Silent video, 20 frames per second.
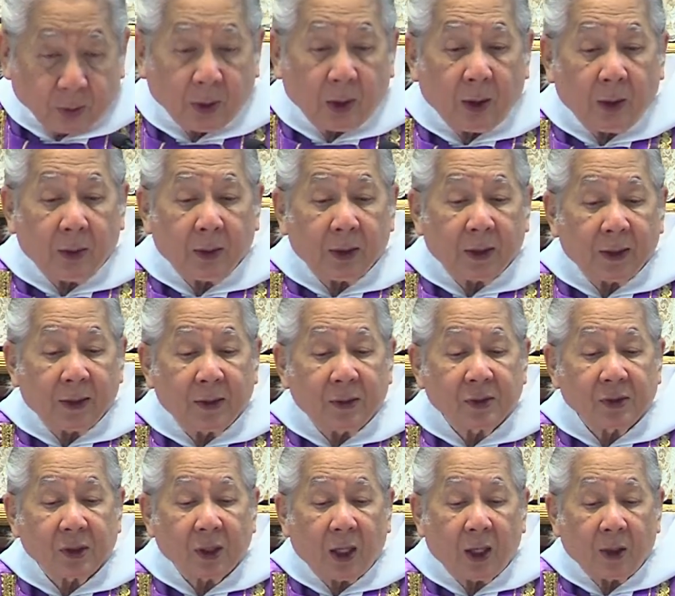There
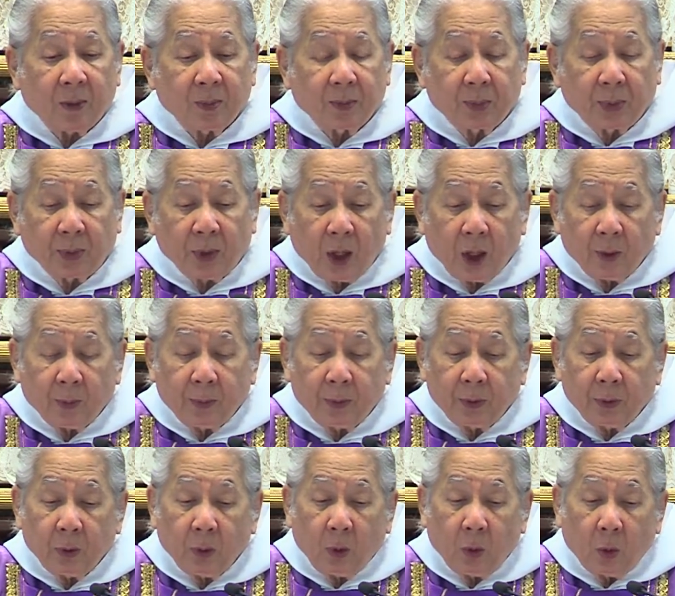is a
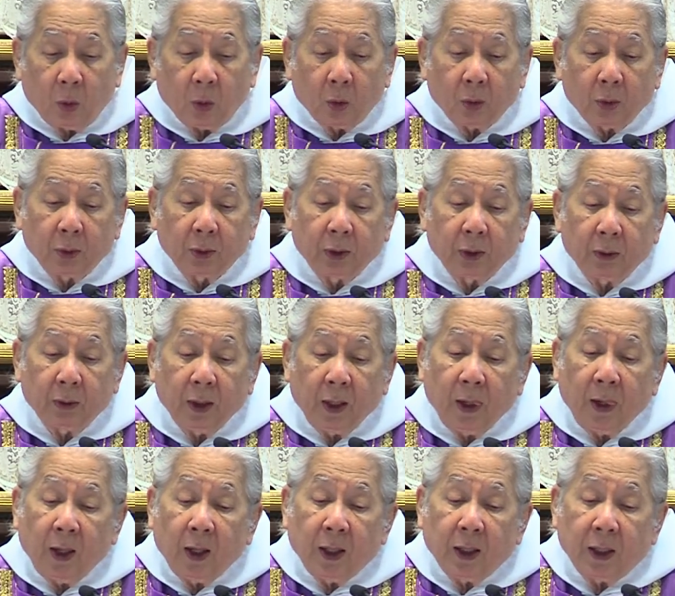proper order
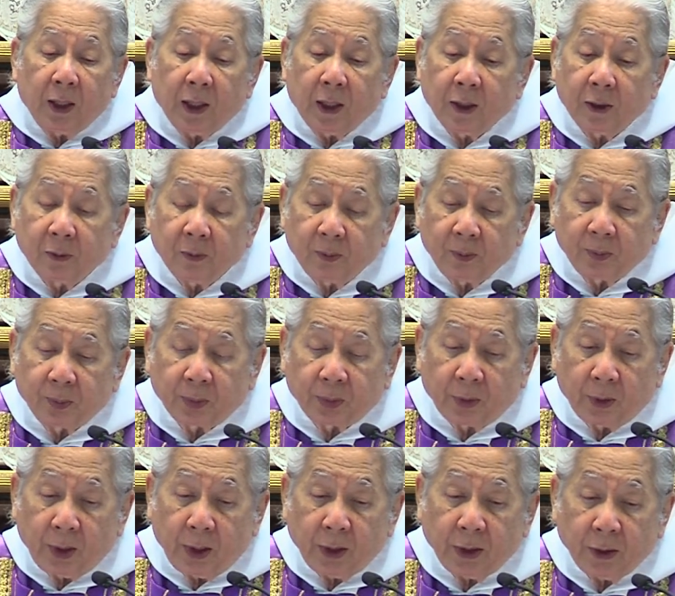in
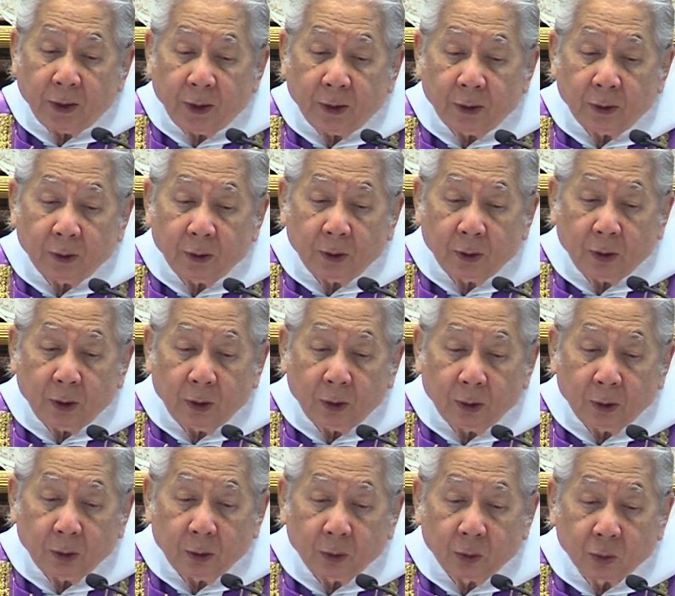praying
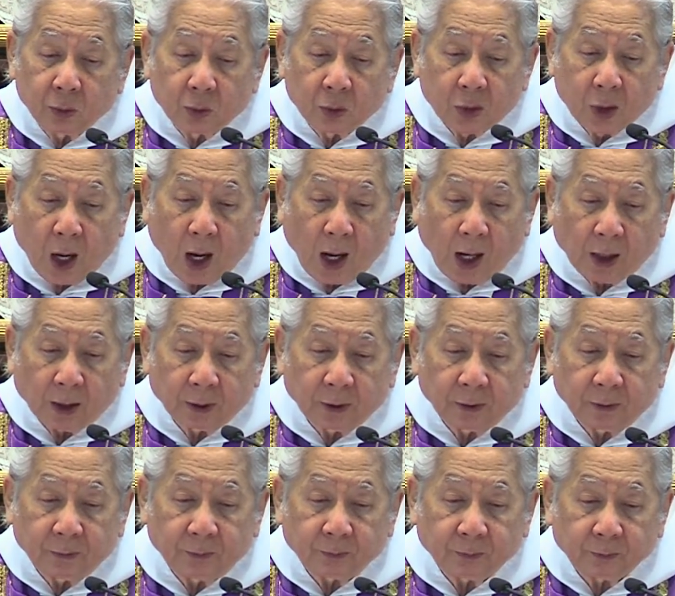to God.
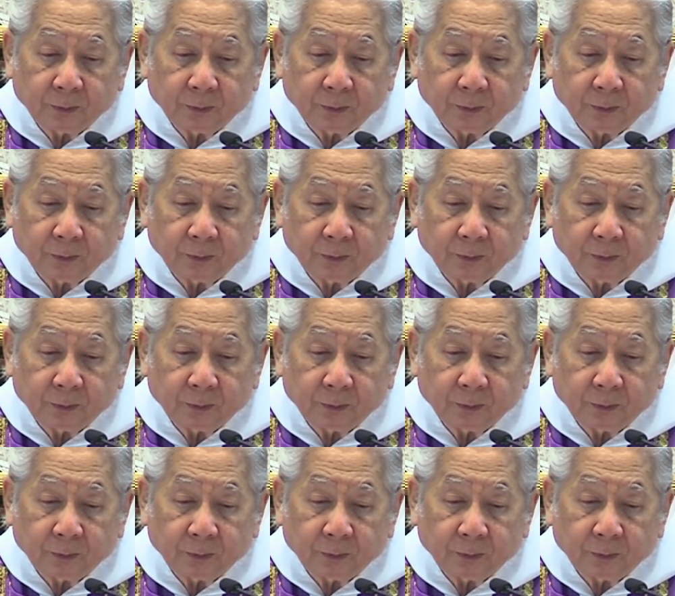